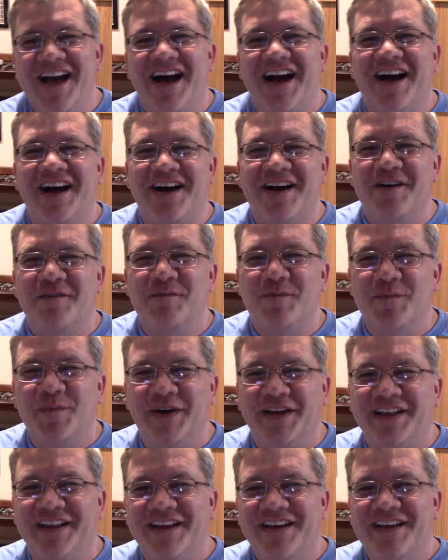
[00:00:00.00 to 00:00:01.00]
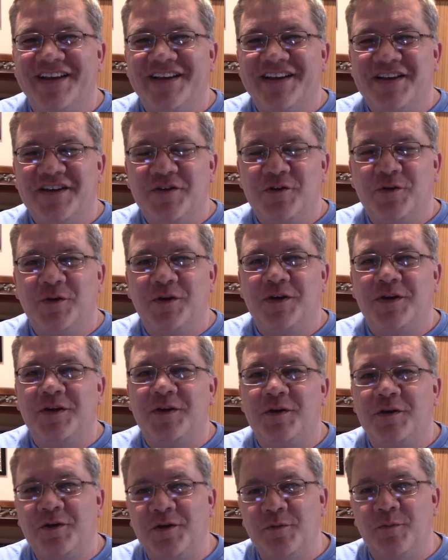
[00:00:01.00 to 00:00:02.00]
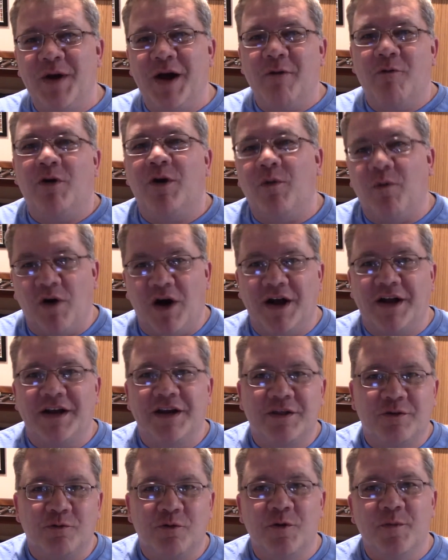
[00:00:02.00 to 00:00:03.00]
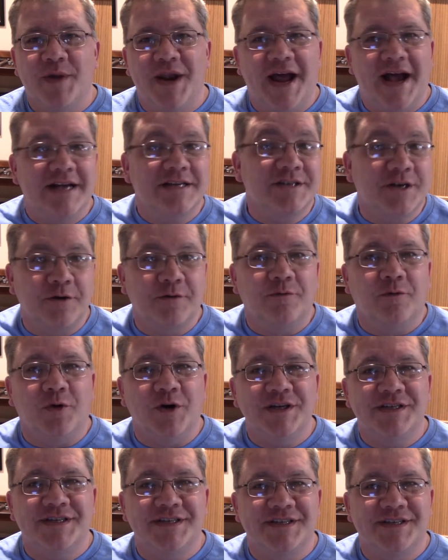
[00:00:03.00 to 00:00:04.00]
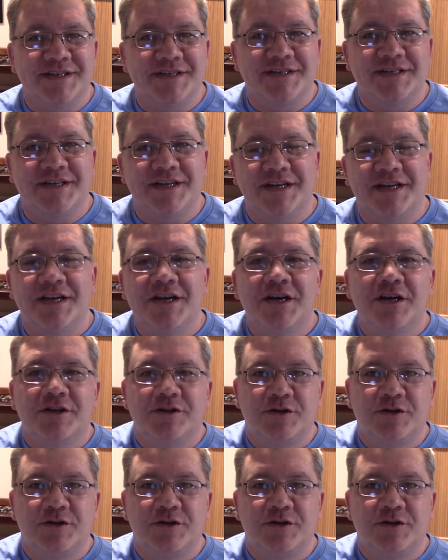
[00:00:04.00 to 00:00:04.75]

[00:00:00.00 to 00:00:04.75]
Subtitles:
but you might want to walk into the room and ask your voice assistant